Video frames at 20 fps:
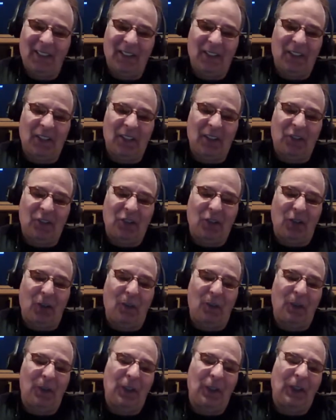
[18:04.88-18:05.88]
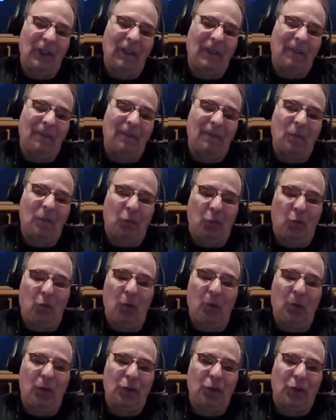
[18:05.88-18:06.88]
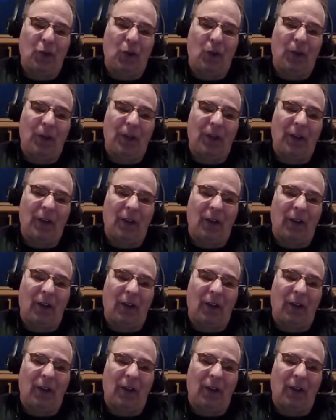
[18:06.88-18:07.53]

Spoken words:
There's so many rumors going